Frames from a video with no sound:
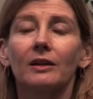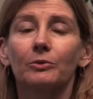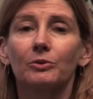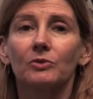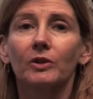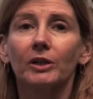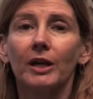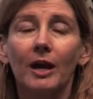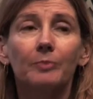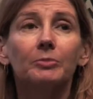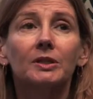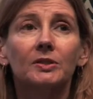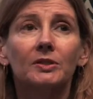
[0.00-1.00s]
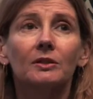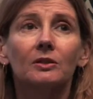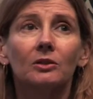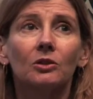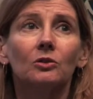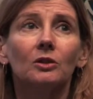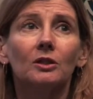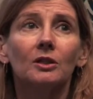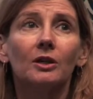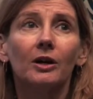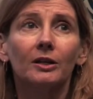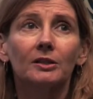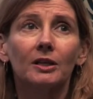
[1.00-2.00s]
I was very happy to see the
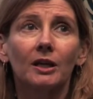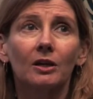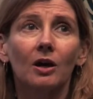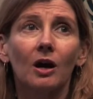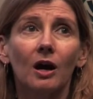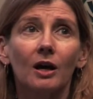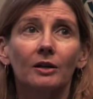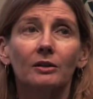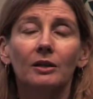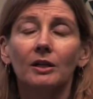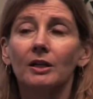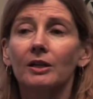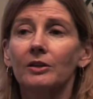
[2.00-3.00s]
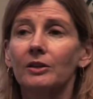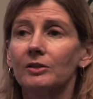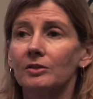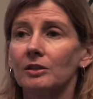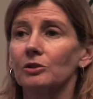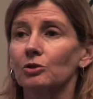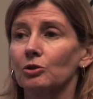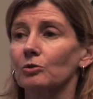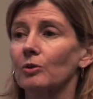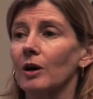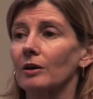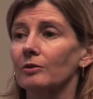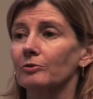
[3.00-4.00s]
QDDR take on this issue
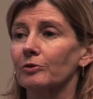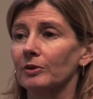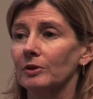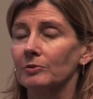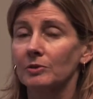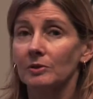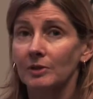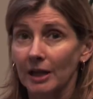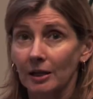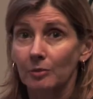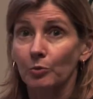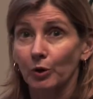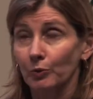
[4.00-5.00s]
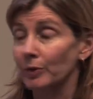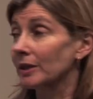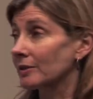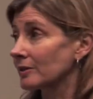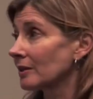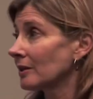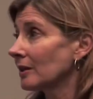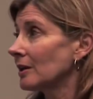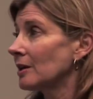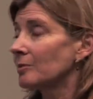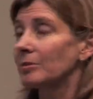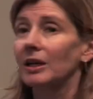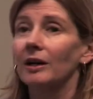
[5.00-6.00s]
of taking more risk, mm-hmm.
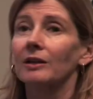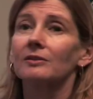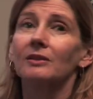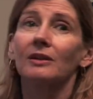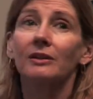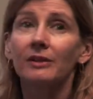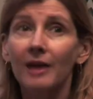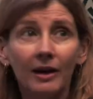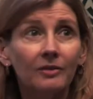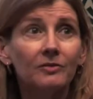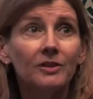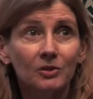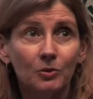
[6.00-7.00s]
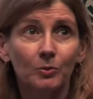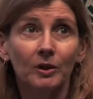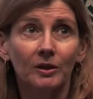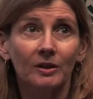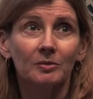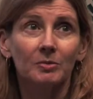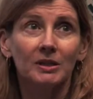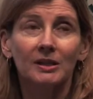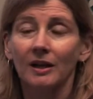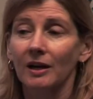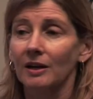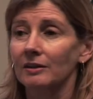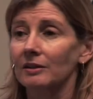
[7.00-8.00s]
because none of this work can be
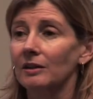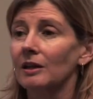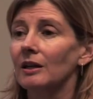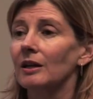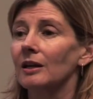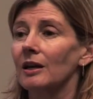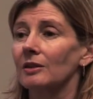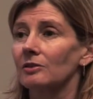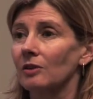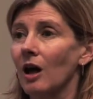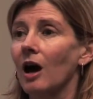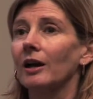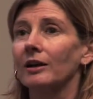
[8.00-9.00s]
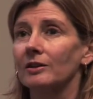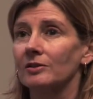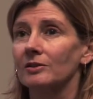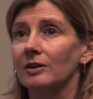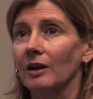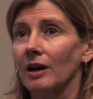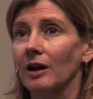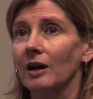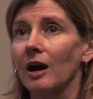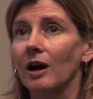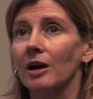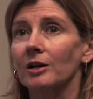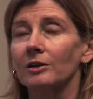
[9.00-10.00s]
done as long as
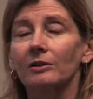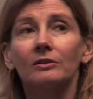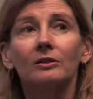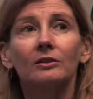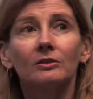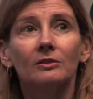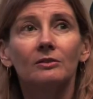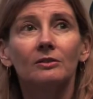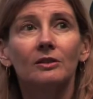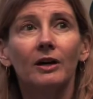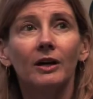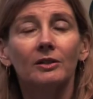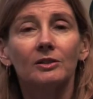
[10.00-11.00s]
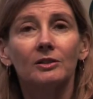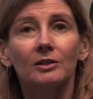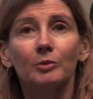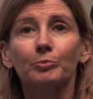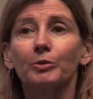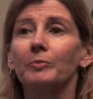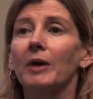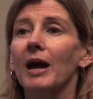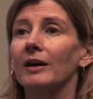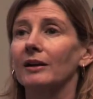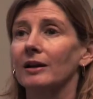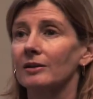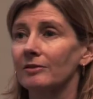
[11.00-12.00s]
our
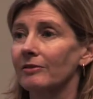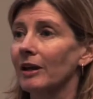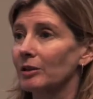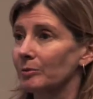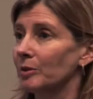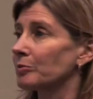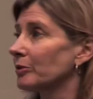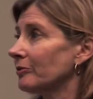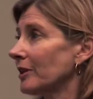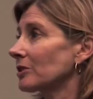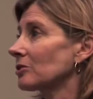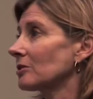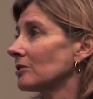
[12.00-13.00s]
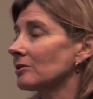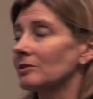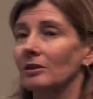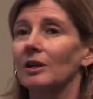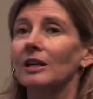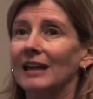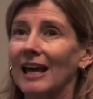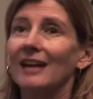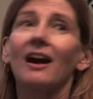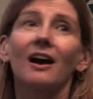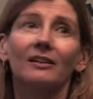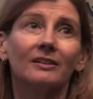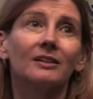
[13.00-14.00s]
diplomat and development professionals
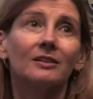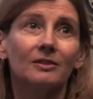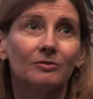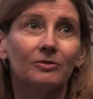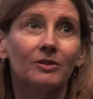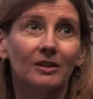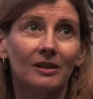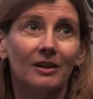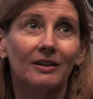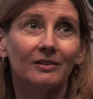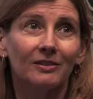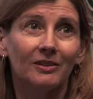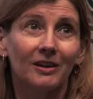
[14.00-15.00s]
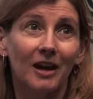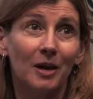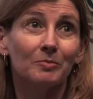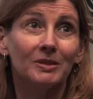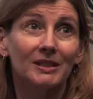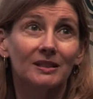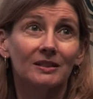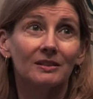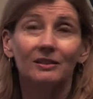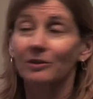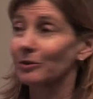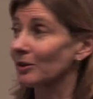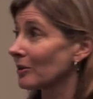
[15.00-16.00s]
cannot leave the embassy
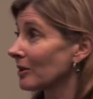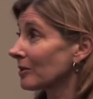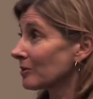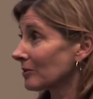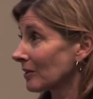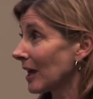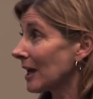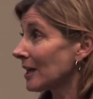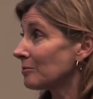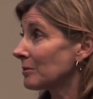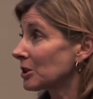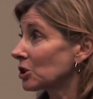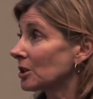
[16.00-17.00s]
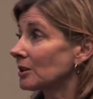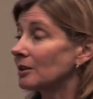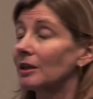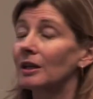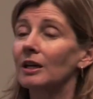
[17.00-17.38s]
or the aid mission.